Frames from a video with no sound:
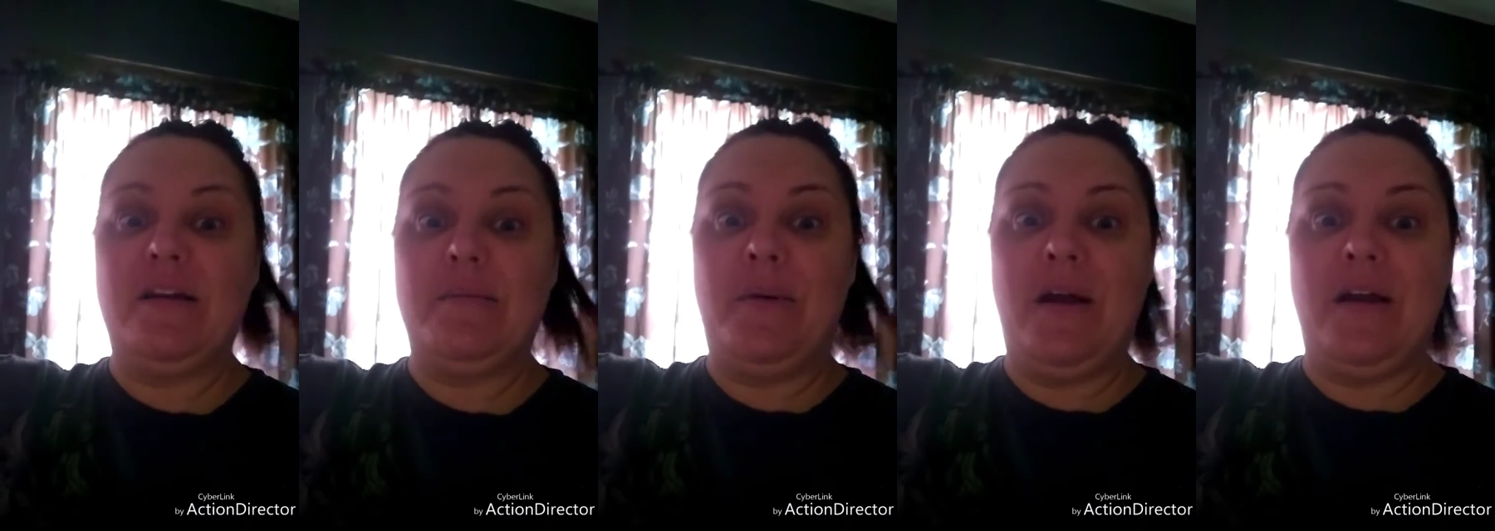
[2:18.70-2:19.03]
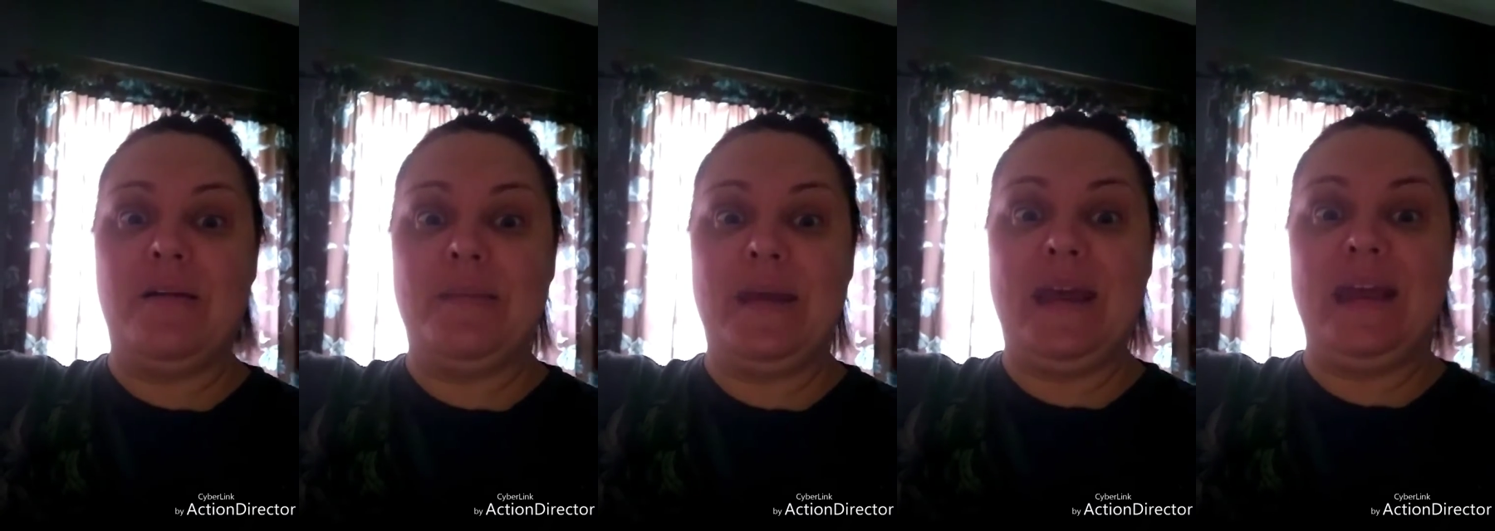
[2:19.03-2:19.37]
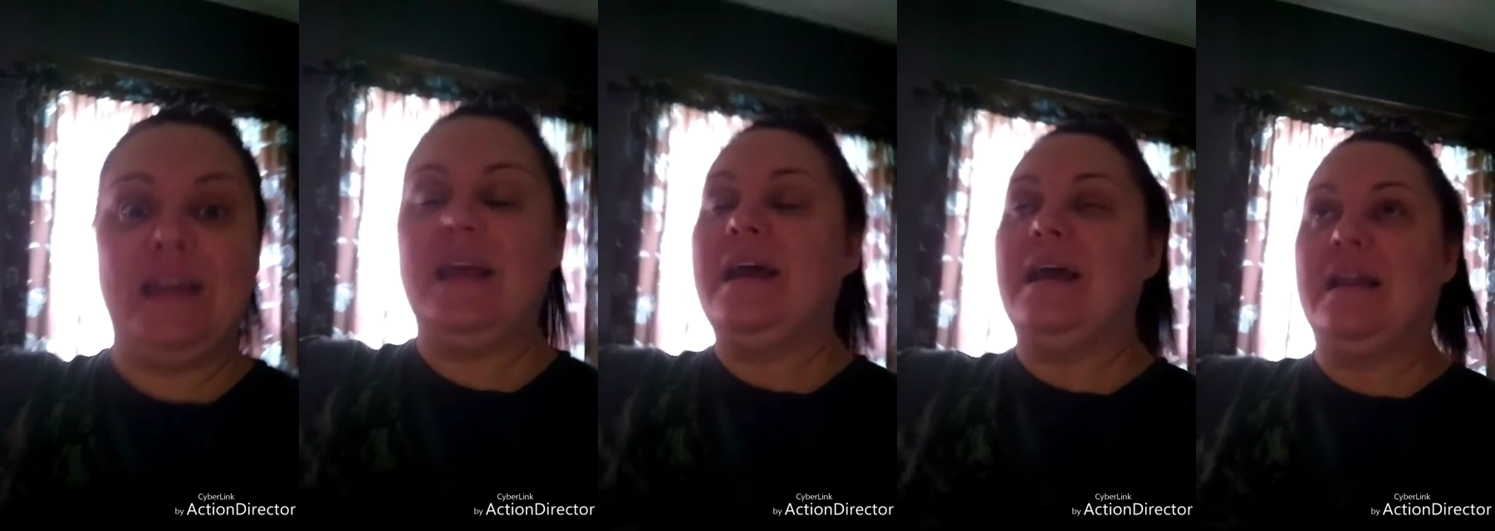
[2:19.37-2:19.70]

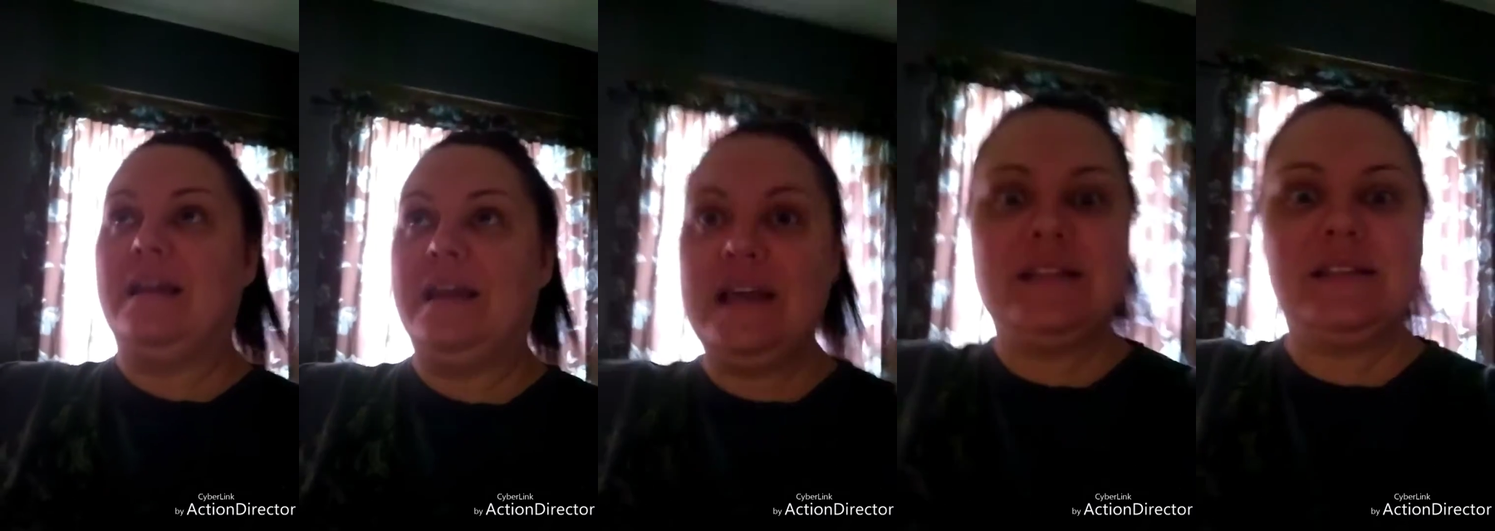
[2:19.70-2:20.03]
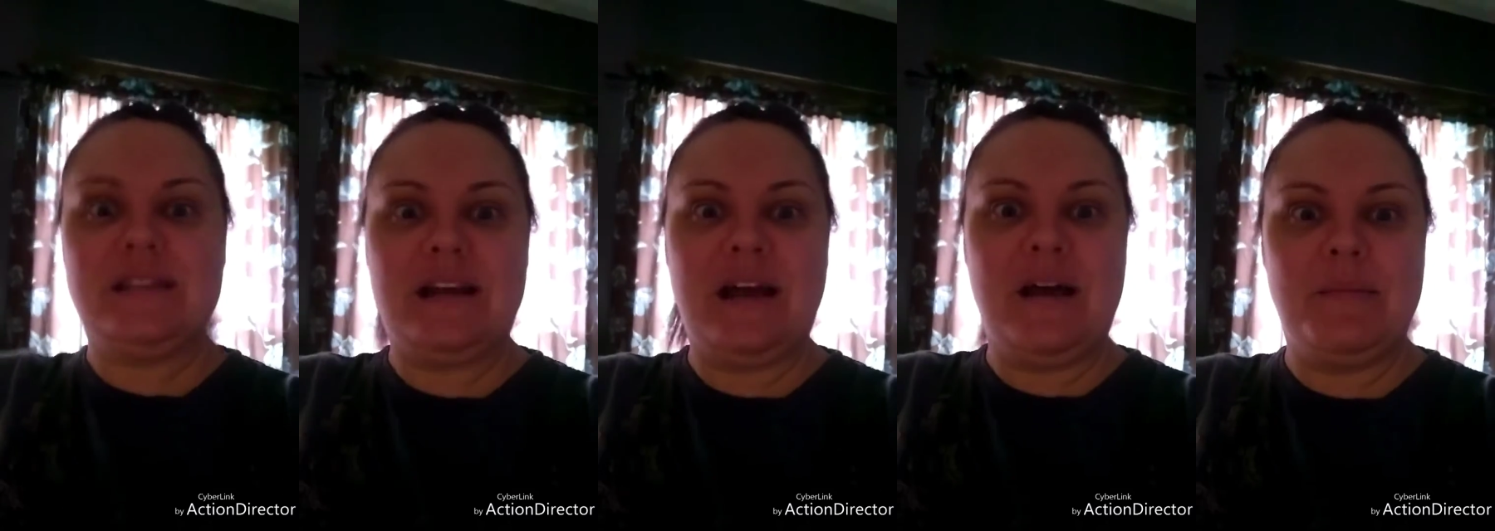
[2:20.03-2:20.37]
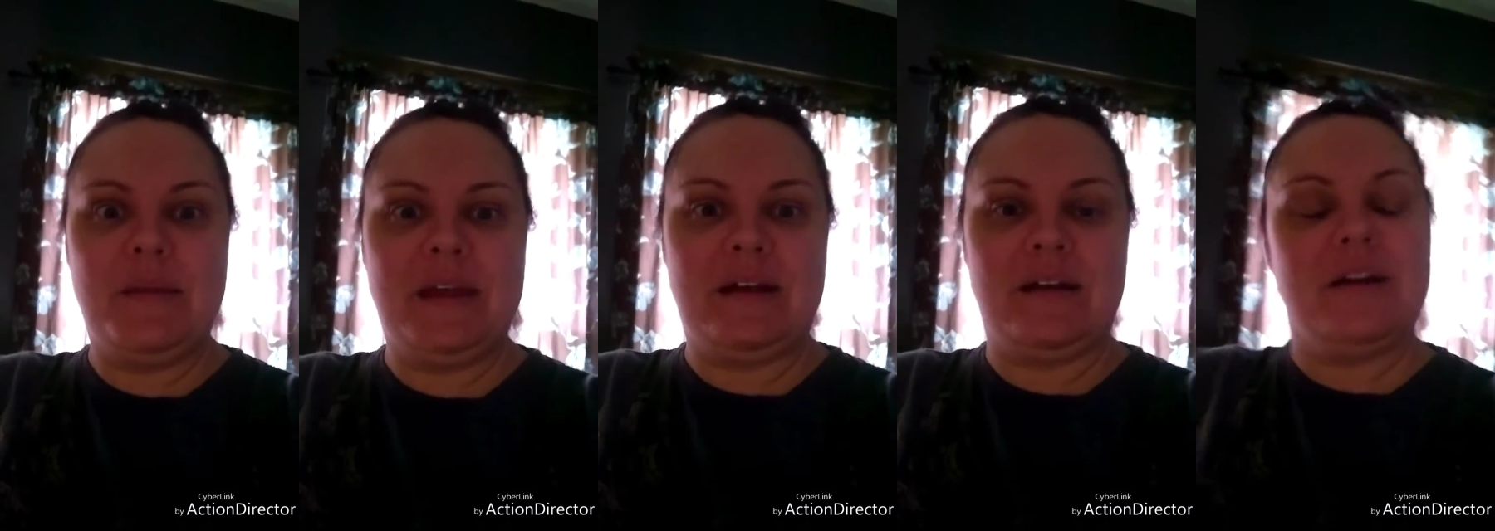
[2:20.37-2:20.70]
department needs to come
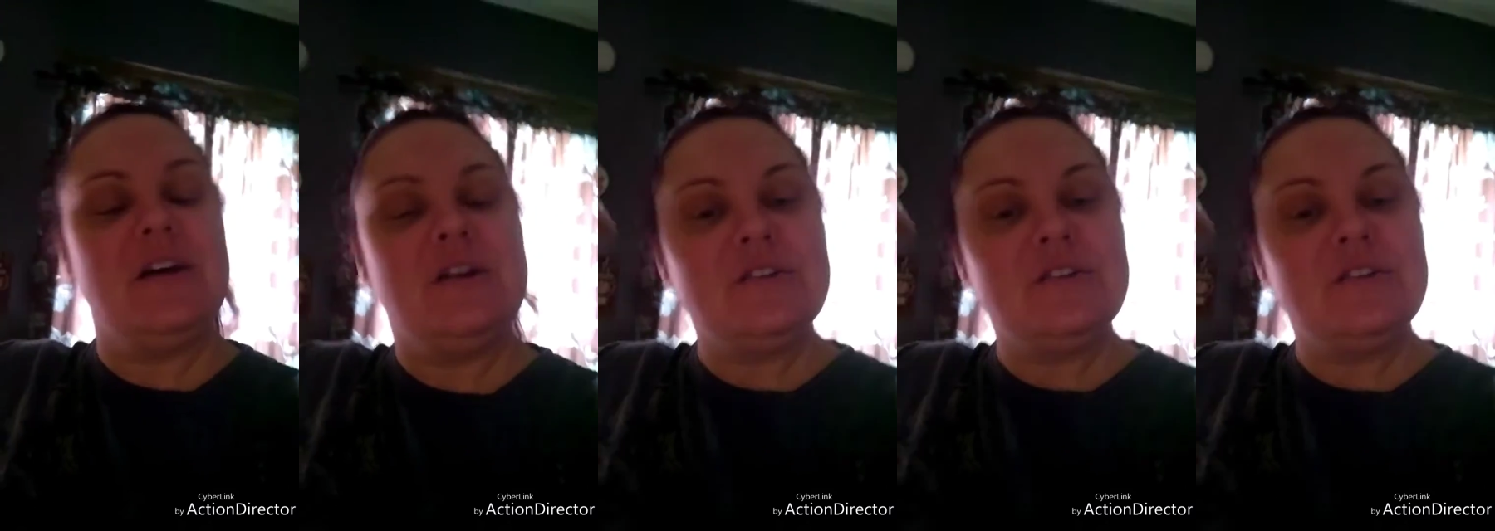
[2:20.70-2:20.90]
here.